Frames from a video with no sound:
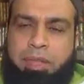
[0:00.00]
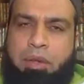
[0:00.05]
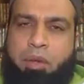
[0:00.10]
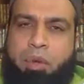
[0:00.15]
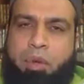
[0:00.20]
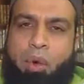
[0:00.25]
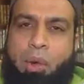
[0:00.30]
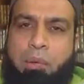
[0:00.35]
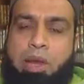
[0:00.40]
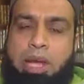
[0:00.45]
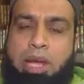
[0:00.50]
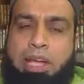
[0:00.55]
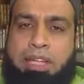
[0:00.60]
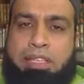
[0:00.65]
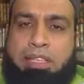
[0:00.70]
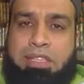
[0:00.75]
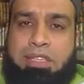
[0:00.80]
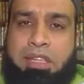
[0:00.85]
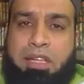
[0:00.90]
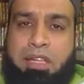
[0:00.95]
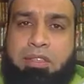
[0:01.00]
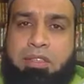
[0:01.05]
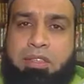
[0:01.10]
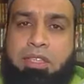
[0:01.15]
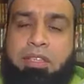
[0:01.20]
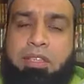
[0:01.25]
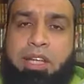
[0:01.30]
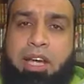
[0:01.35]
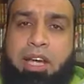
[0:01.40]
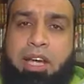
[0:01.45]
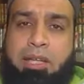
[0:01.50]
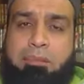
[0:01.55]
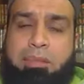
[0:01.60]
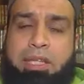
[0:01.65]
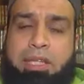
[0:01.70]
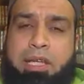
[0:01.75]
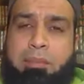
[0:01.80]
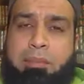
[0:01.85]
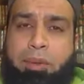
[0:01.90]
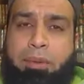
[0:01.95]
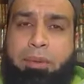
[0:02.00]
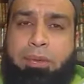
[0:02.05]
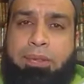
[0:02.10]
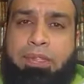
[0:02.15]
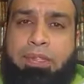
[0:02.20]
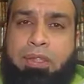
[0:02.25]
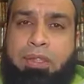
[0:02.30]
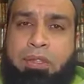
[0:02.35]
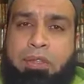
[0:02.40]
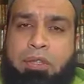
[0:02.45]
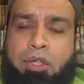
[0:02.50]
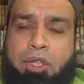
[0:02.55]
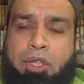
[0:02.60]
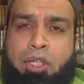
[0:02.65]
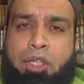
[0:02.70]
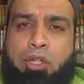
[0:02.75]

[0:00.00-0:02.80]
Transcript: And oh my son, do not be a person